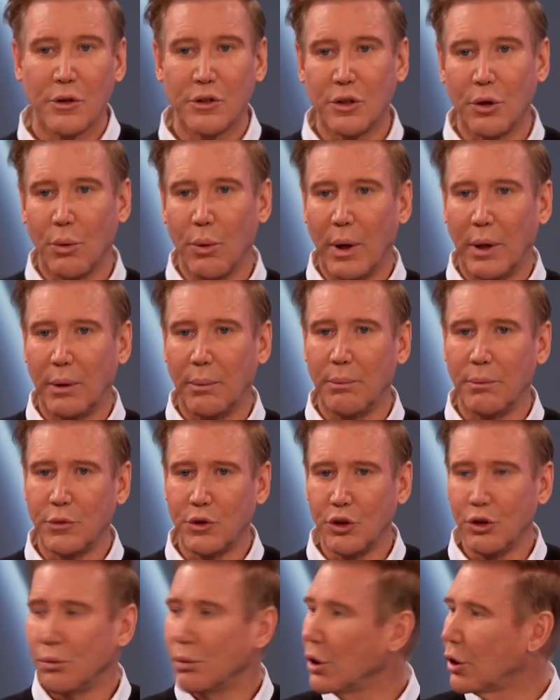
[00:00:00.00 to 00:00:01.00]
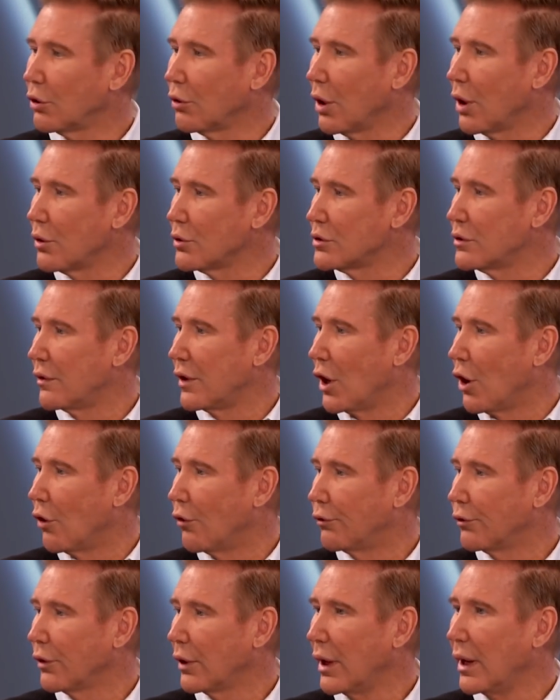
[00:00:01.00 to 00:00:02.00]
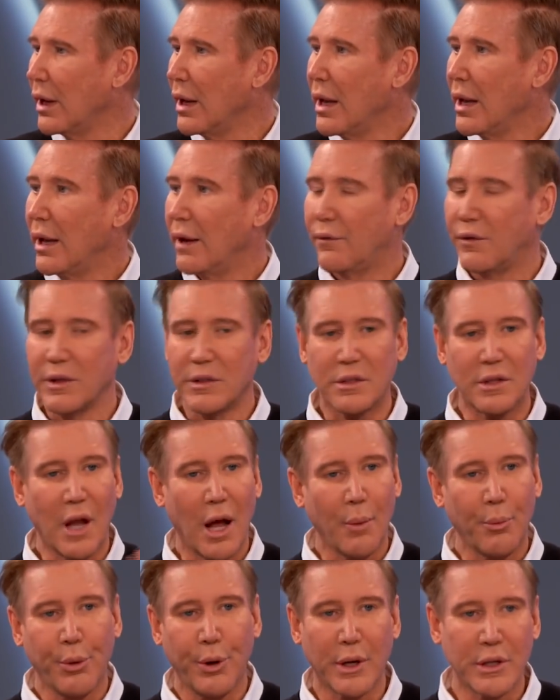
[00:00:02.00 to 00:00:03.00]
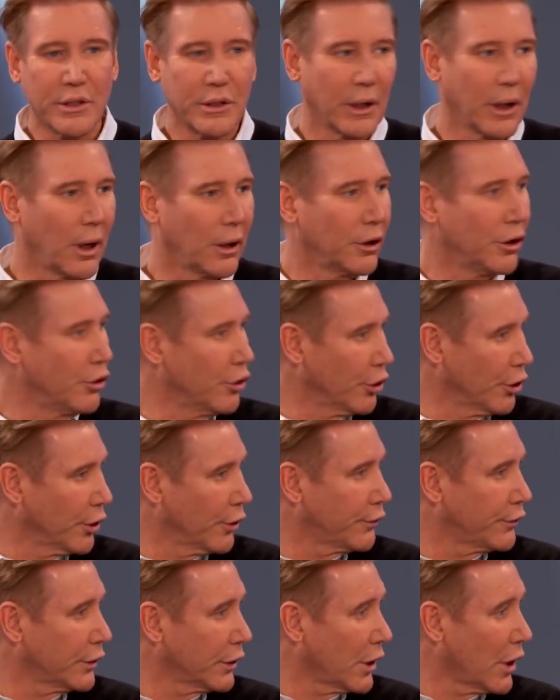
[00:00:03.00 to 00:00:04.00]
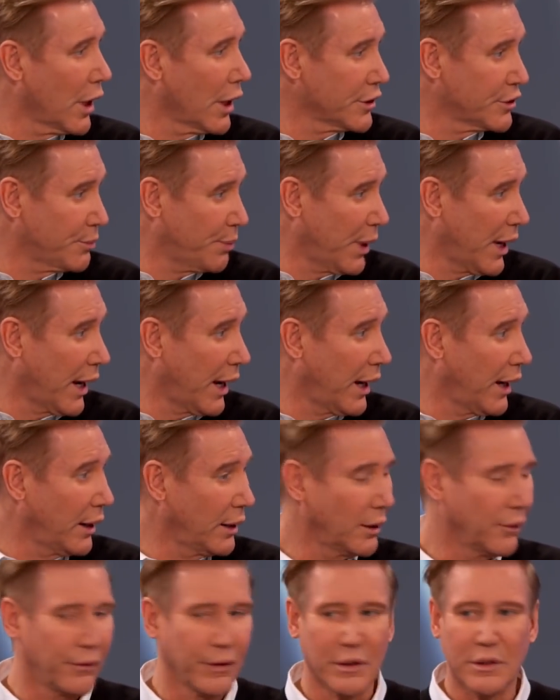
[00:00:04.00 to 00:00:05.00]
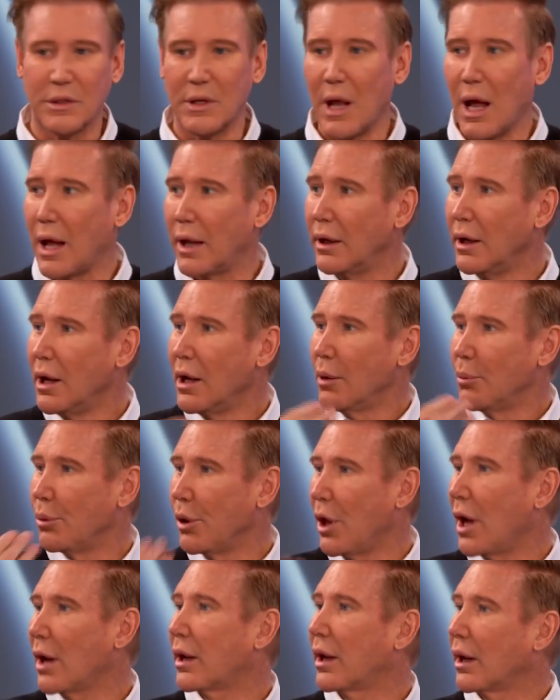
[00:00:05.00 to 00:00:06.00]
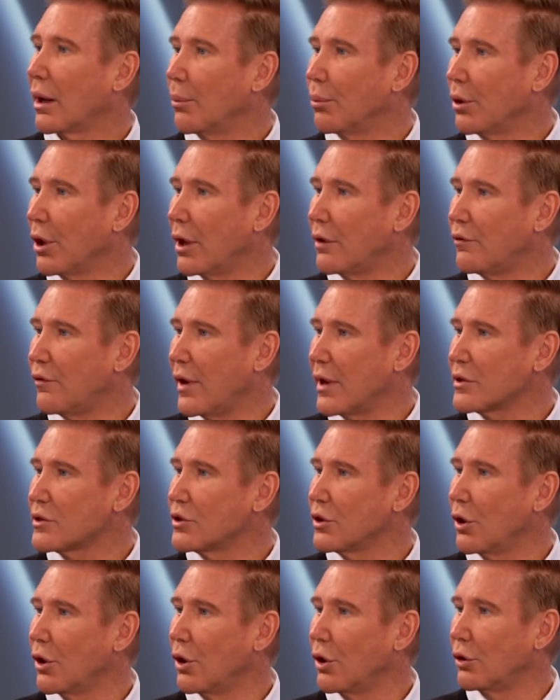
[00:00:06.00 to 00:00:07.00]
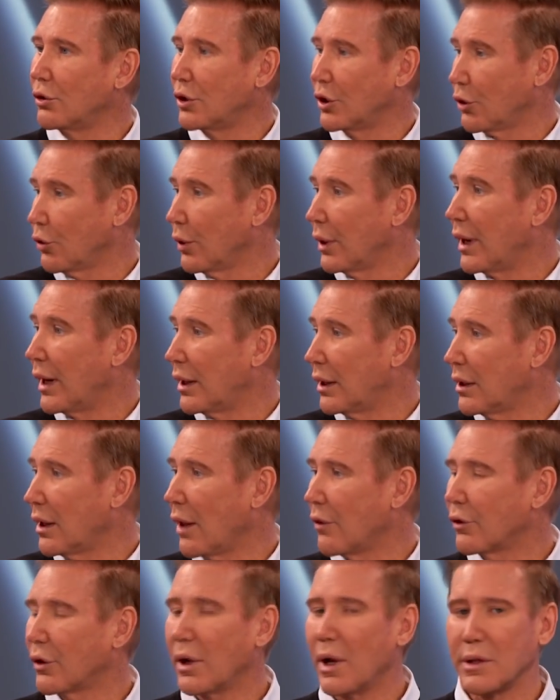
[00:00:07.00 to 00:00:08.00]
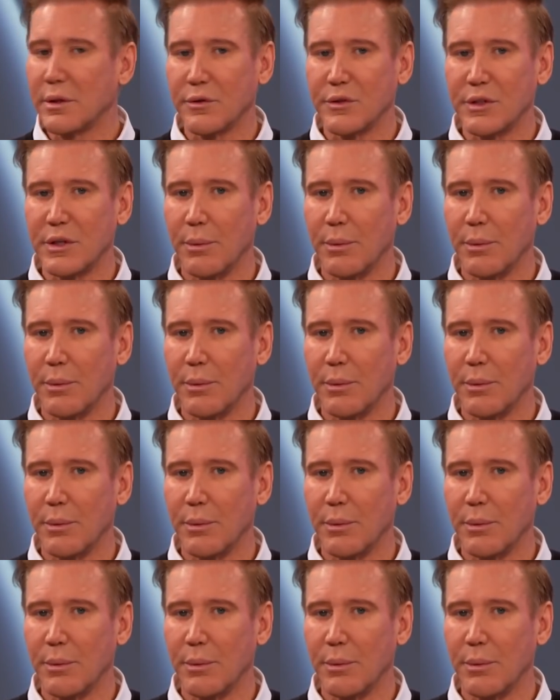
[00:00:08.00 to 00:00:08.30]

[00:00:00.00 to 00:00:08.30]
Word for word: So when a tumor grows in the ovary, if it's not pressing on a nerve to cause pain, if it's not blocking a blood vessel to create other kinds of